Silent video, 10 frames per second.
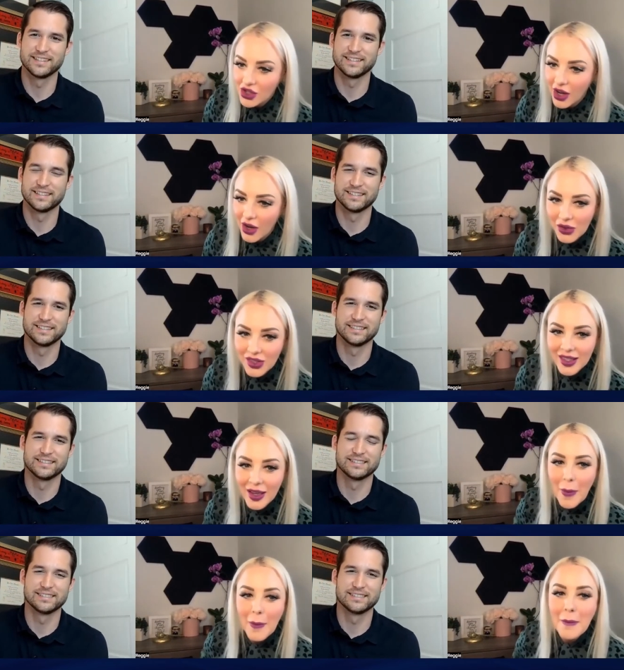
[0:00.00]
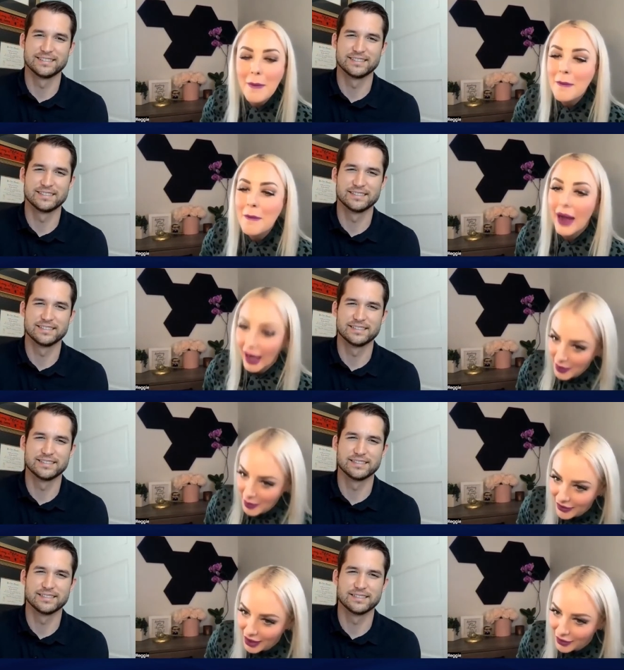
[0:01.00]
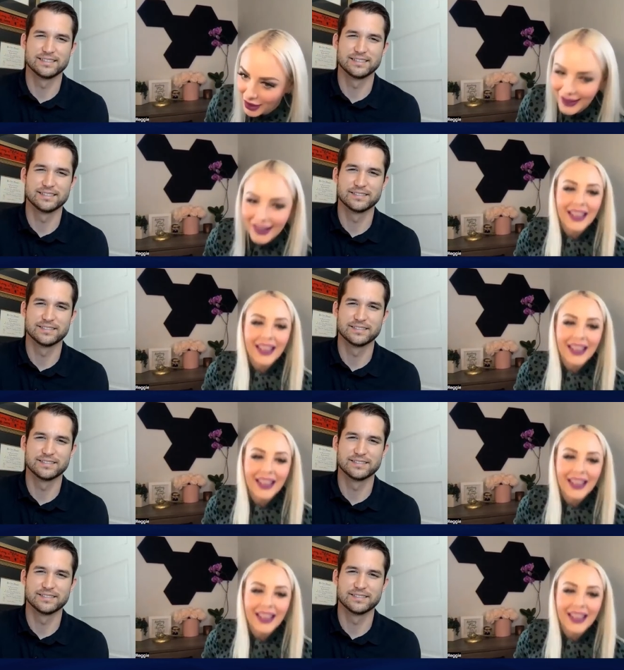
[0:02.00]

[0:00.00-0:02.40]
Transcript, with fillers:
Speaker 1: chose might be my favorite.